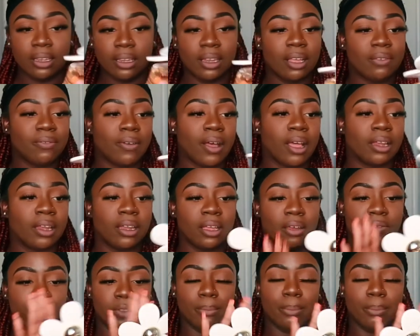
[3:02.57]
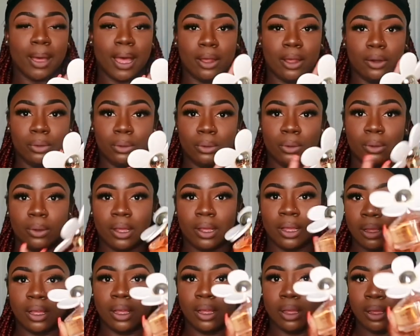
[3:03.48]
love i love the bottle
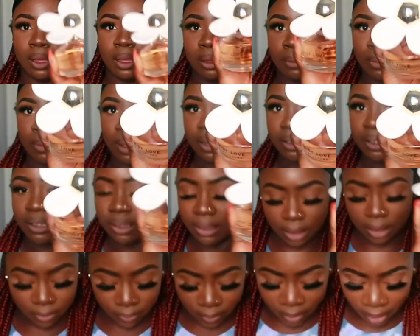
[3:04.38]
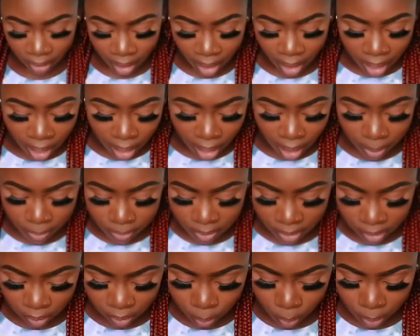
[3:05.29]
um i just love it um
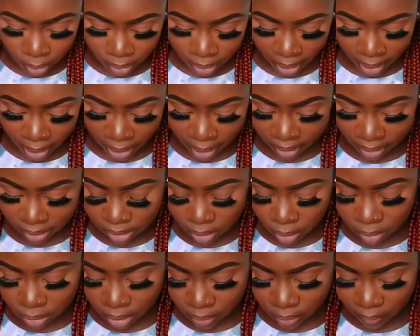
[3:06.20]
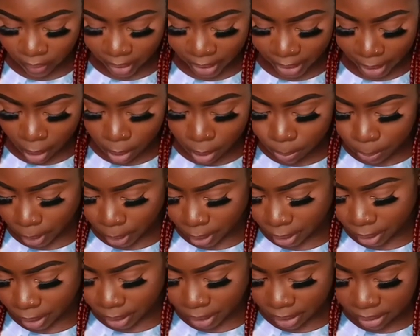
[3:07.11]
this one has notes of
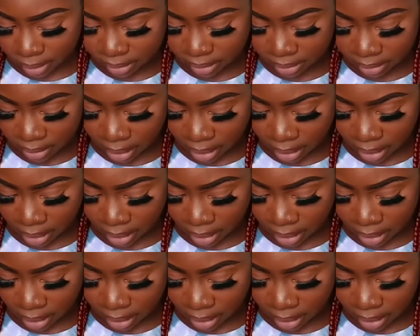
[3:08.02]
cloudberries